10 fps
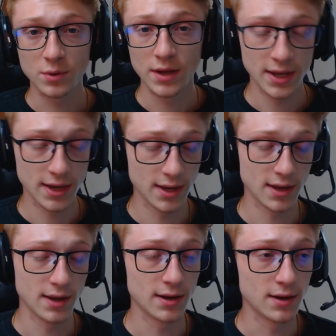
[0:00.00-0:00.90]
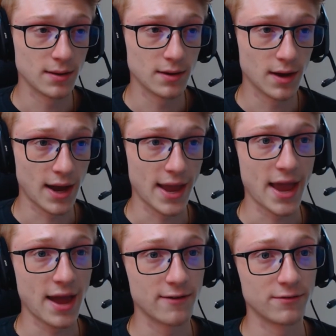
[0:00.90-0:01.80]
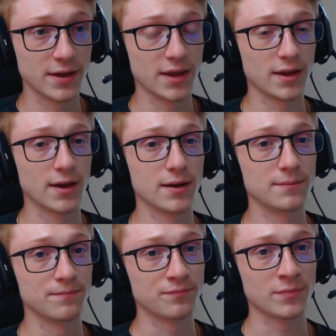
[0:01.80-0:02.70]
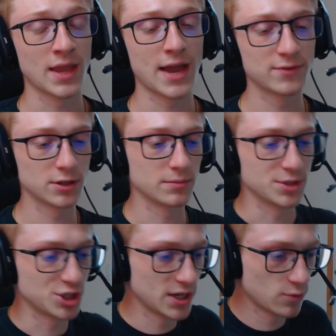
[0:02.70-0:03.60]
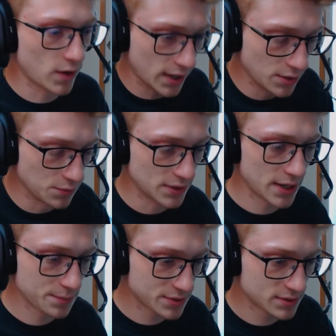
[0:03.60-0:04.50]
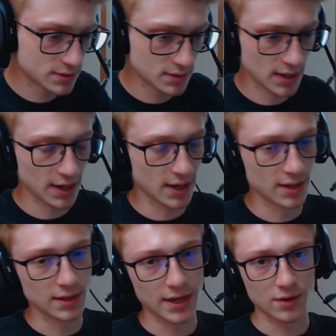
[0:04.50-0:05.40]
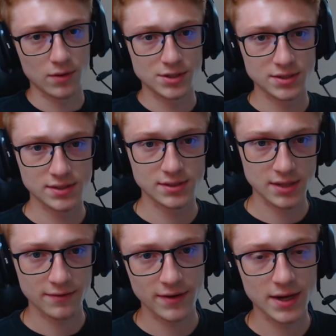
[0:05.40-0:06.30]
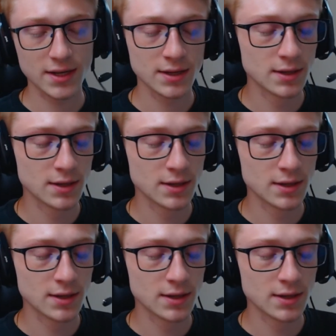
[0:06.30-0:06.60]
and I have a little machine where I can do dips and like crunches and stuff on it.